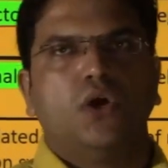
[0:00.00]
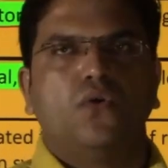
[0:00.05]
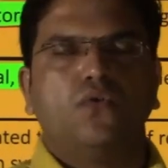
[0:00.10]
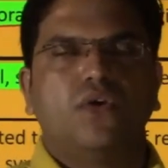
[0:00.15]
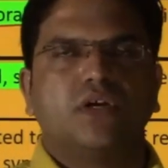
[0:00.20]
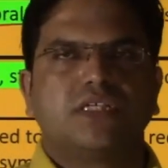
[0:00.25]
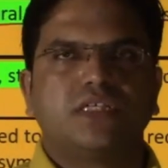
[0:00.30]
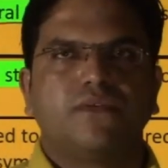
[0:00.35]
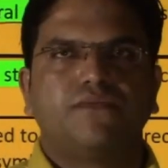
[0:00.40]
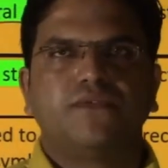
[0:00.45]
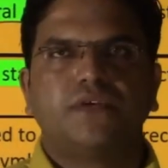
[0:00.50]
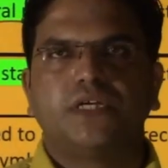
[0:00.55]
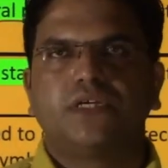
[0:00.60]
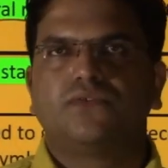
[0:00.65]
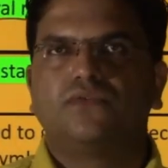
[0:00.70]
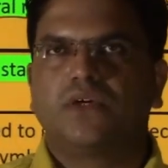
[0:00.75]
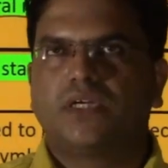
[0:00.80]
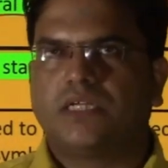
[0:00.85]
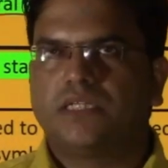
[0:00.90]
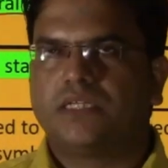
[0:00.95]
who has shifted
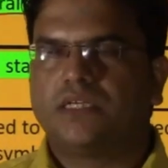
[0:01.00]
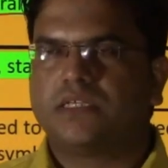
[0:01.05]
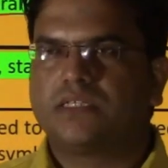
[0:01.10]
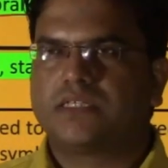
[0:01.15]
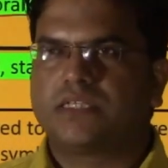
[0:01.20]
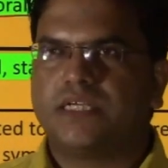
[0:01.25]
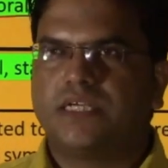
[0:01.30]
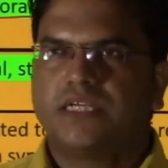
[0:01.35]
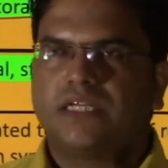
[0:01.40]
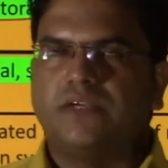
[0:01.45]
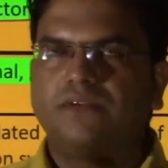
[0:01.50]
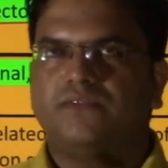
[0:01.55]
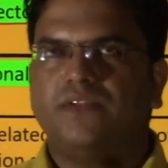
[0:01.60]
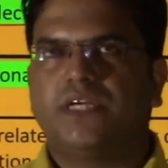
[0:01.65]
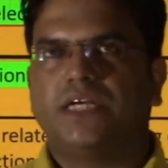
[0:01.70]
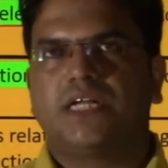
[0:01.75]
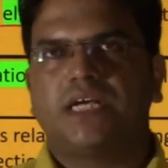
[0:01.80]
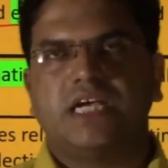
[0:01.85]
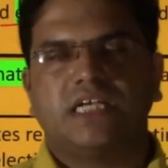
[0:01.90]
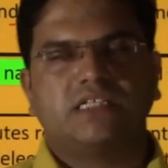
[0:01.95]
to another state, if
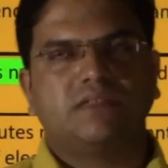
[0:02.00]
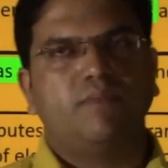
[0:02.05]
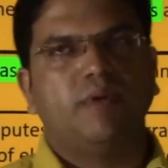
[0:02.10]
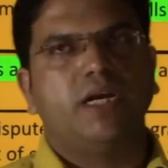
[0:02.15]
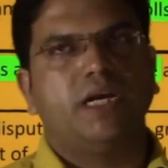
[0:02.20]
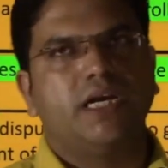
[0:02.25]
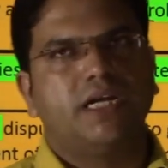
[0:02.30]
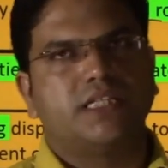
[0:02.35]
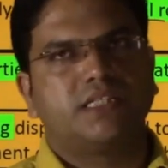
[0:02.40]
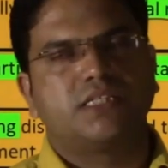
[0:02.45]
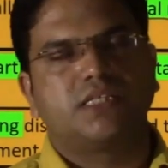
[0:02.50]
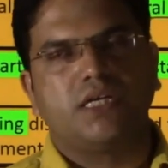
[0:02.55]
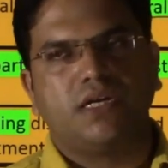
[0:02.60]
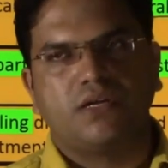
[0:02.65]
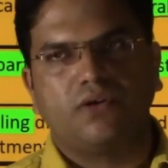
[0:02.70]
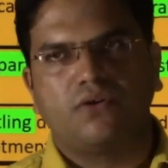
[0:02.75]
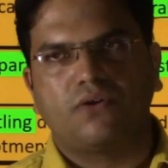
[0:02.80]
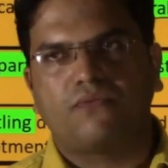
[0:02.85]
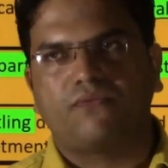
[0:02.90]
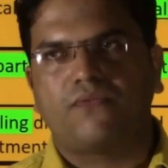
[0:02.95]
there has been deaths in
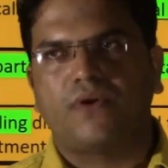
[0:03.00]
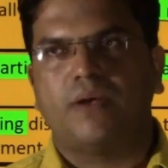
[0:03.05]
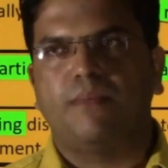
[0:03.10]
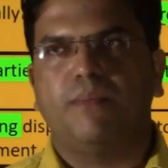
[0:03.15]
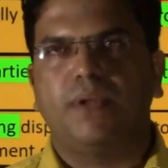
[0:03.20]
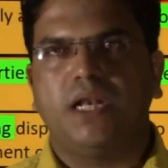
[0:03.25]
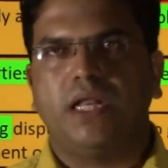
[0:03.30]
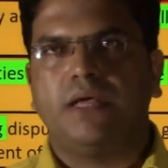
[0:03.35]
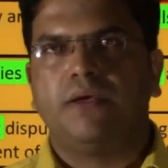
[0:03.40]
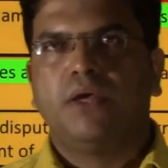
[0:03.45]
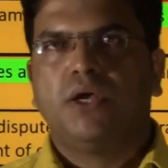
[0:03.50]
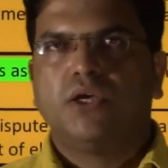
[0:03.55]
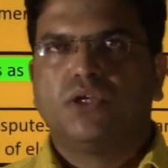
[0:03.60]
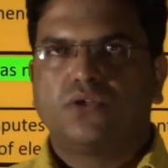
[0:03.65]
your family,